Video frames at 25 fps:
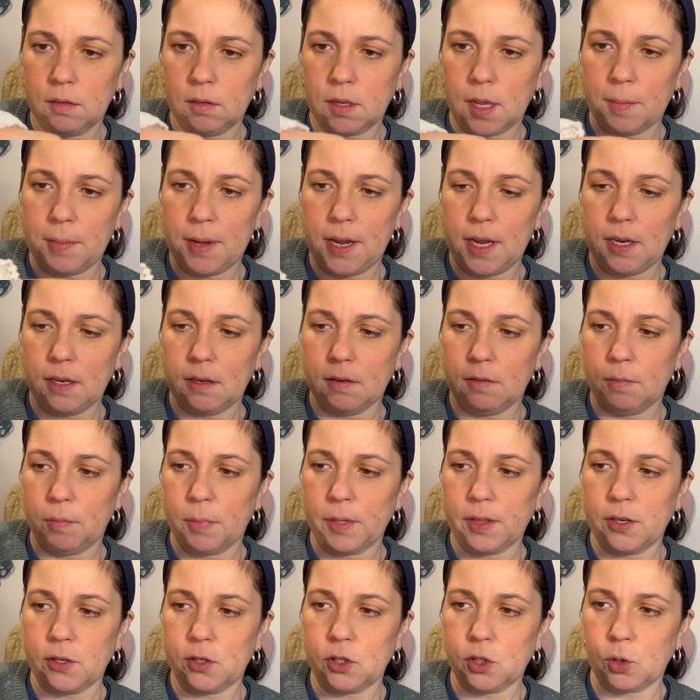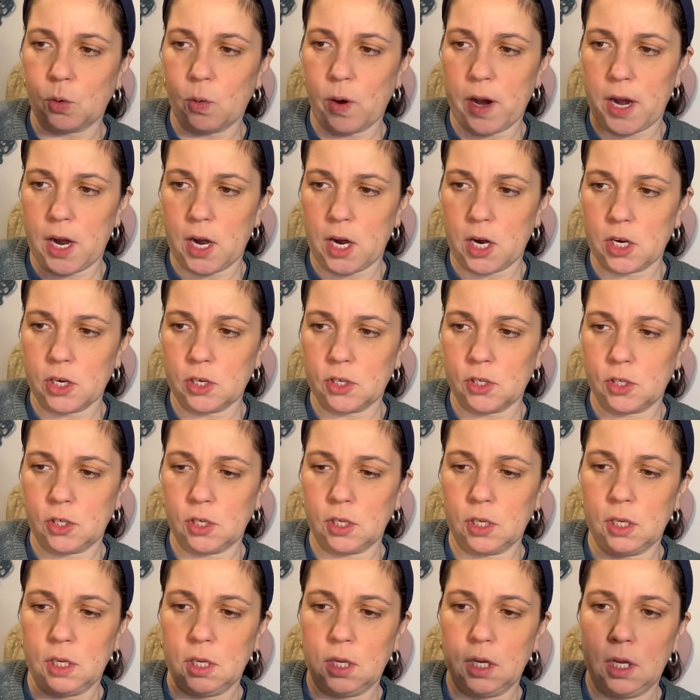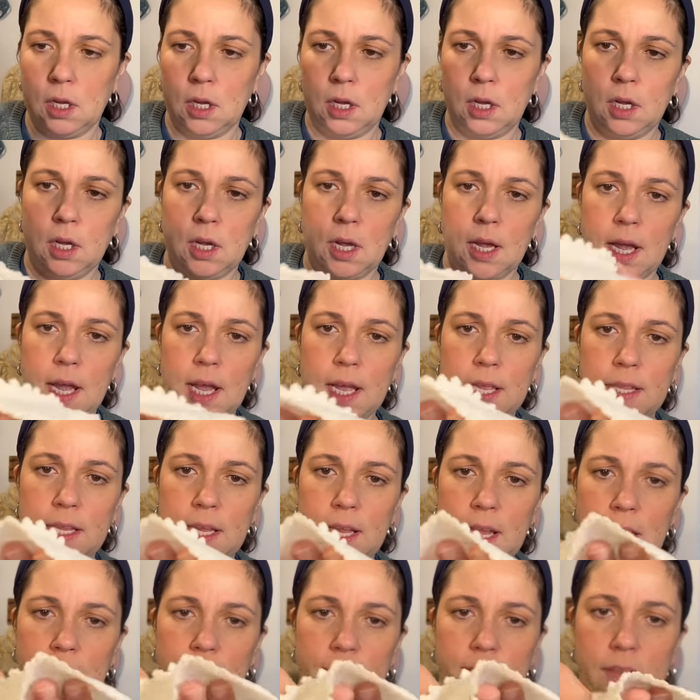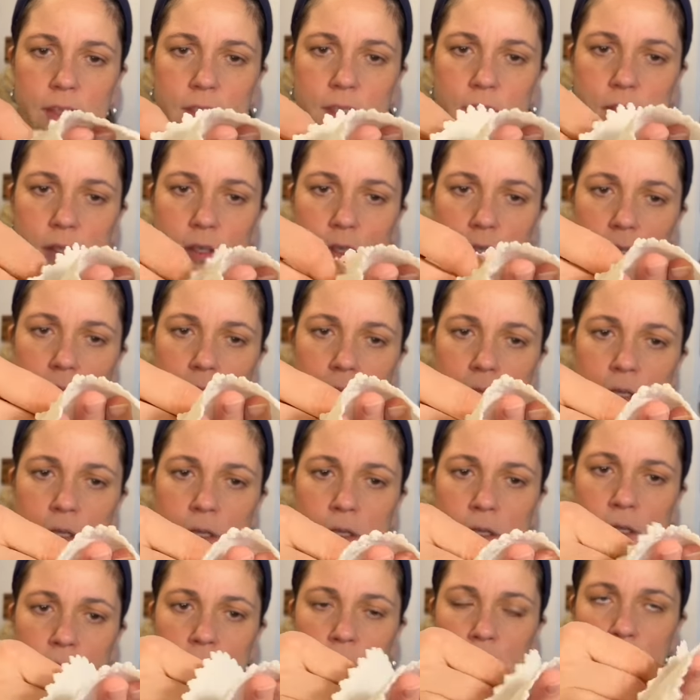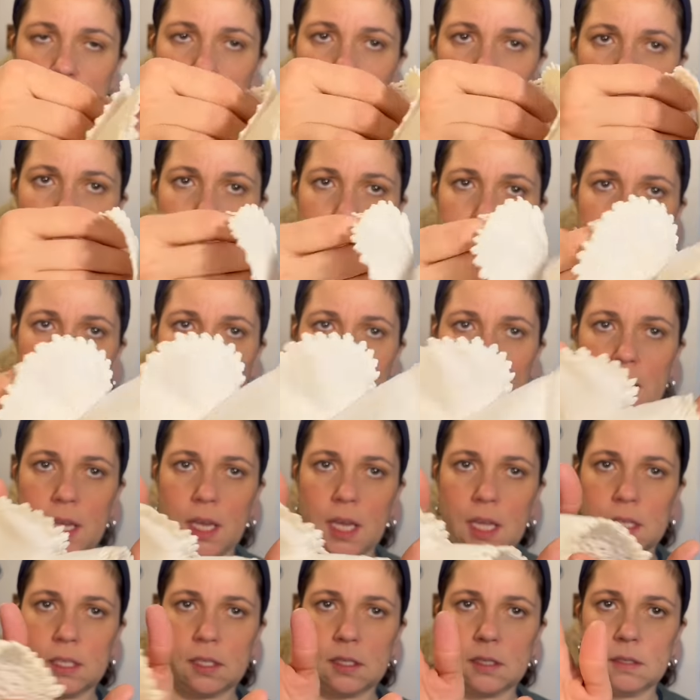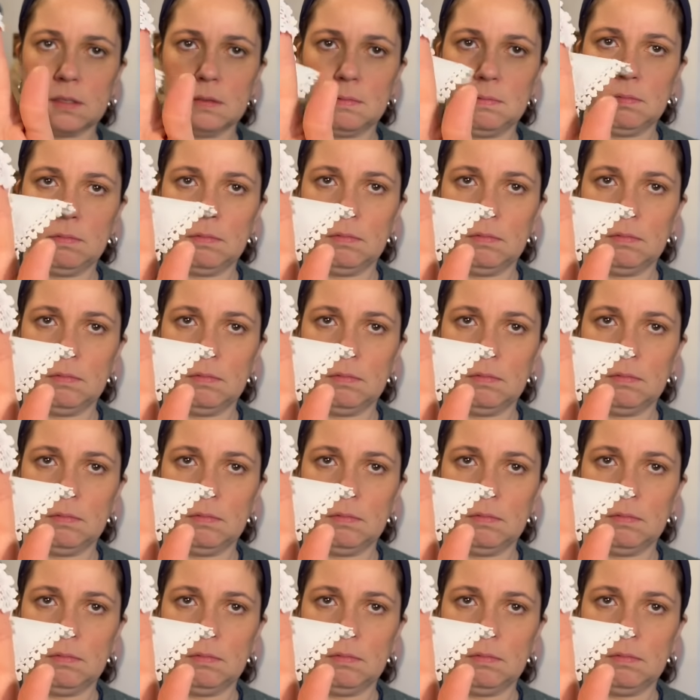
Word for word: I mean, but they're squares. And they have these little pockets.